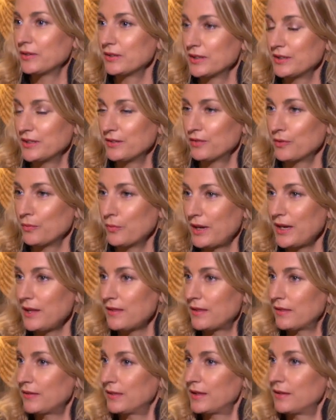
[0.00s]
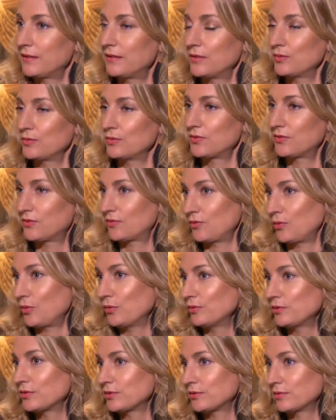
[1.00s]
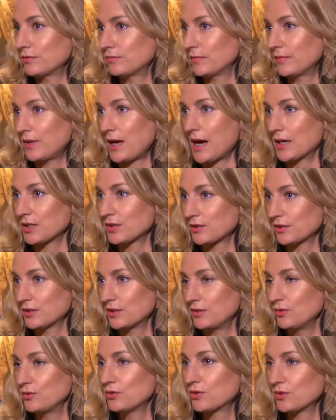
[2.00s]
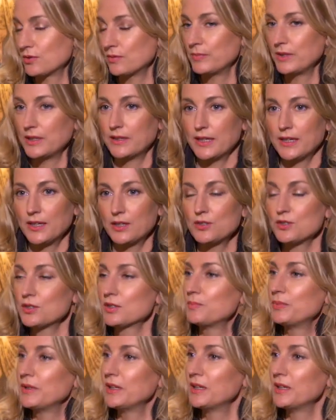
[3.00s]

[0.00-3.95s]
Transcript: there in a different way than those older actors used to be. They can just